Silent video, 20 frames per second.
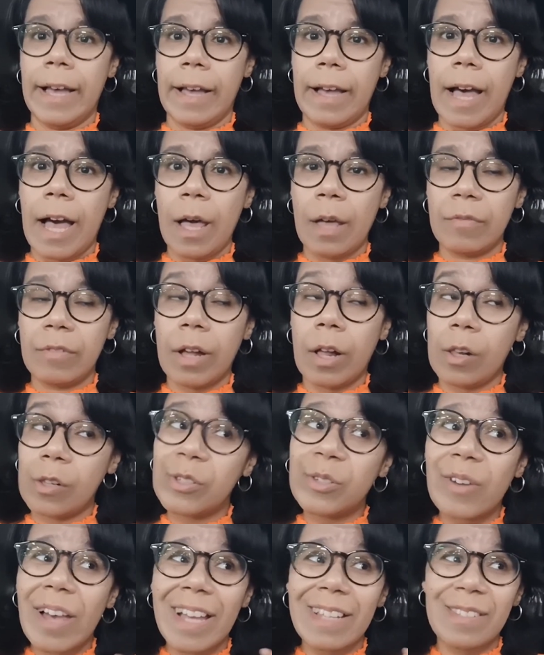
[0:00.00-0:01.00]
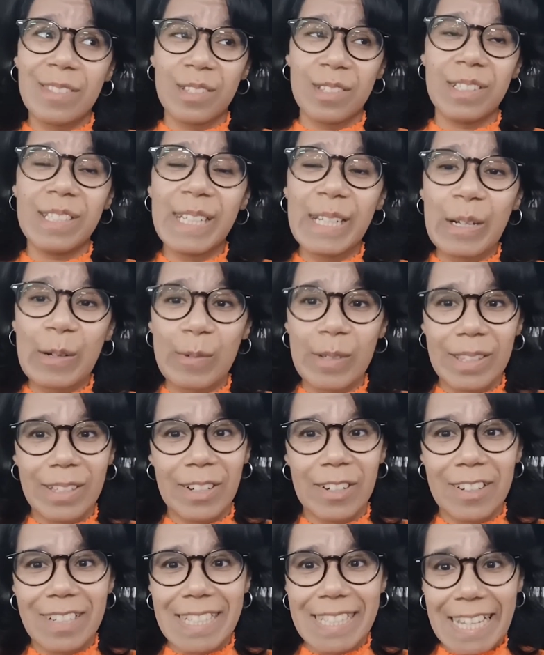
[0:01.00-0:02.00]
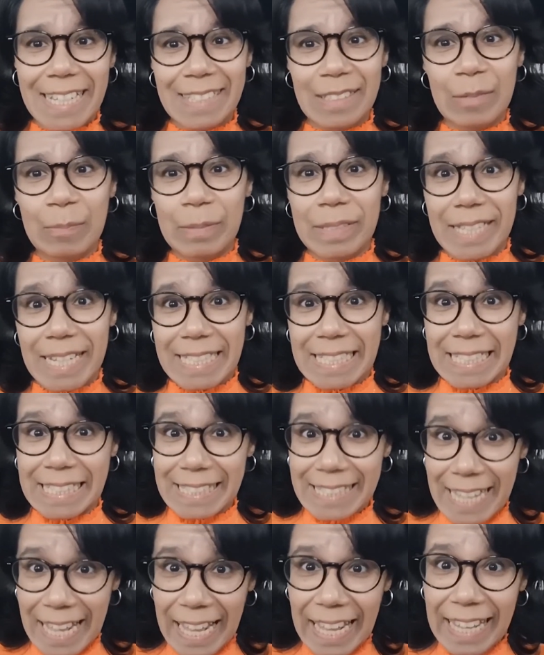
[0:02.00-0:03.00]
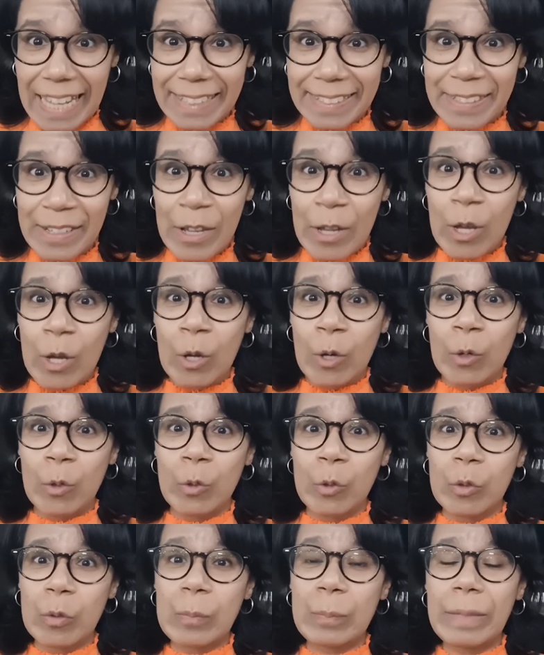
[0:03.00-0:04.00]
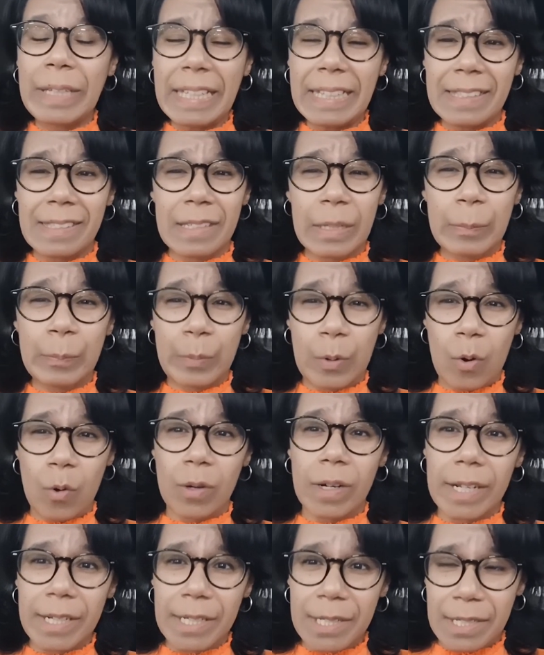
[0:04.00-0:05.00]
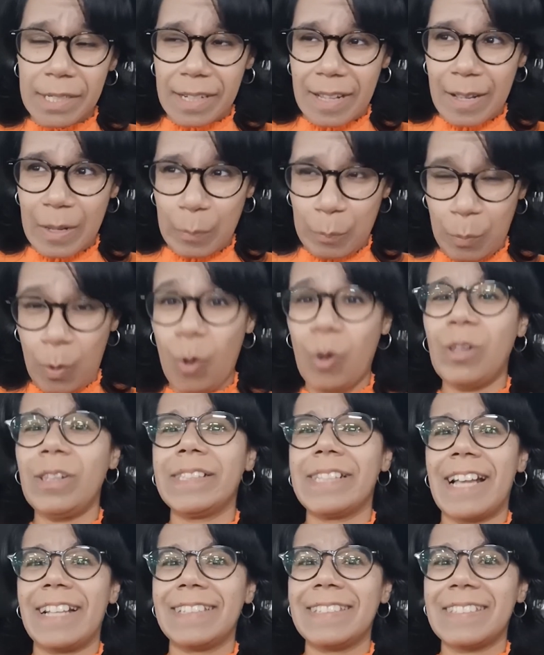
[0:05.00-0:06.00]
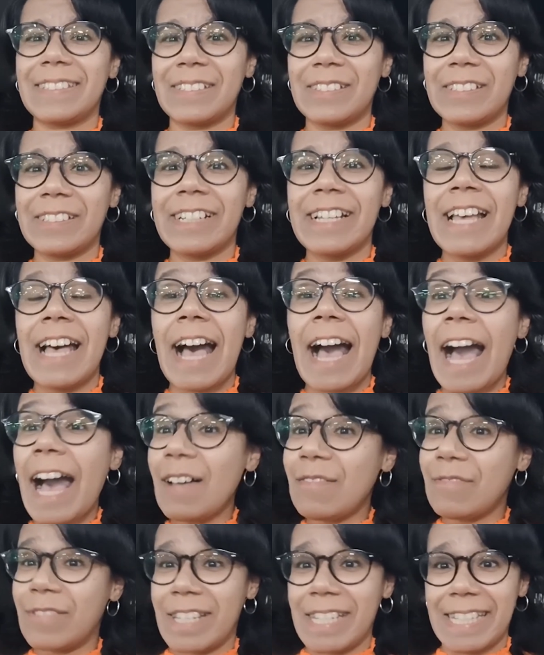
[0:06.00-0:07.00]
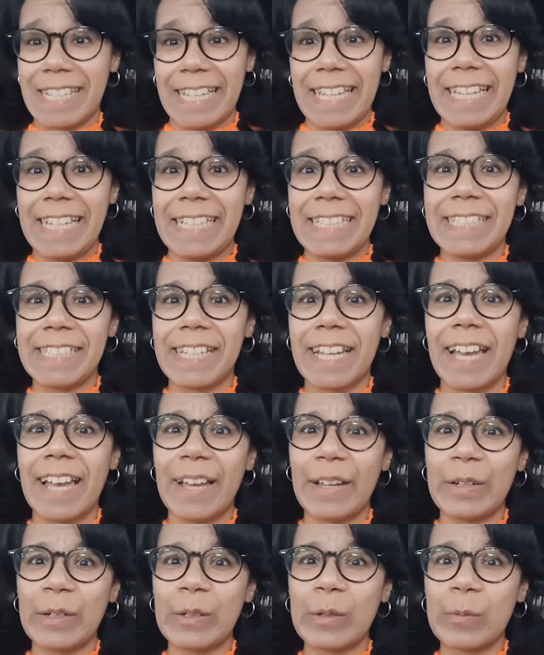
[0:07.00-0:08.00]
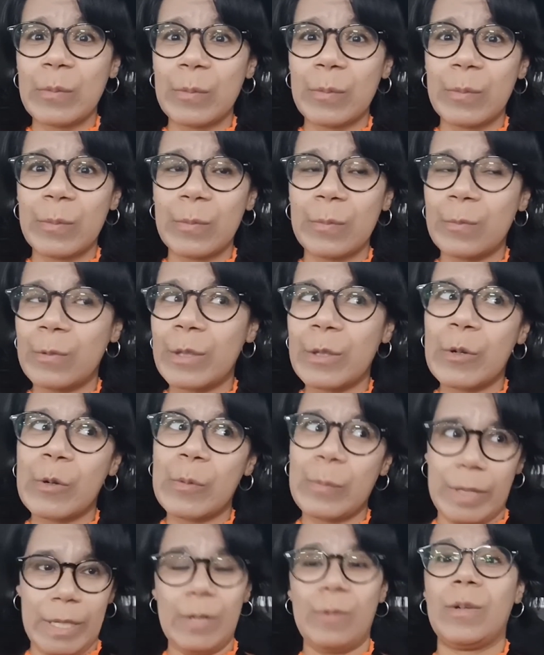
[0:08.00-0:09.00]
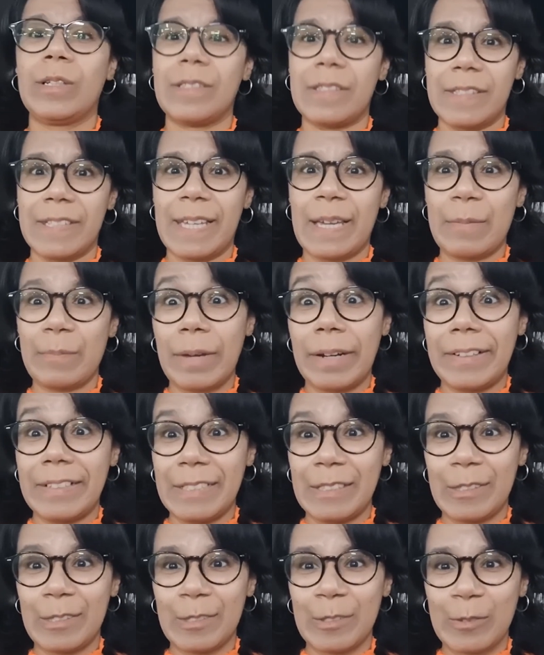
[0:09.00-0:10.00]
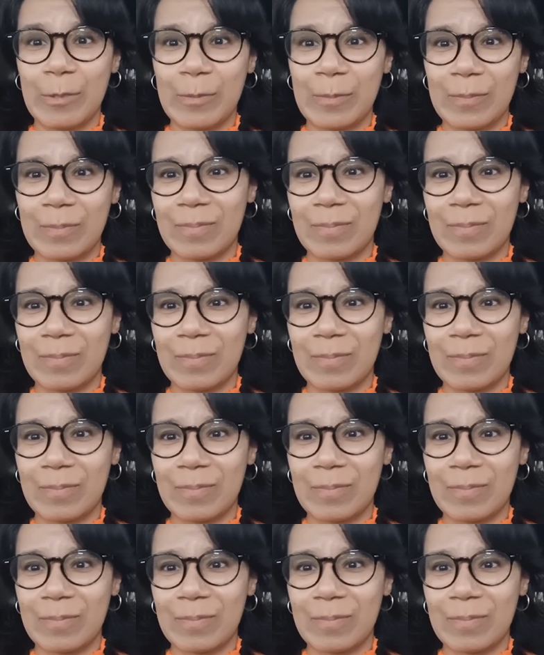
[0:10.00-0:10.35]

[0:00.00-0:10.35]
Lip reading: Ava also has to deal with her sex-obsessed dad, who meets a Polish pole dancer half his age and with whom he wants to get married to.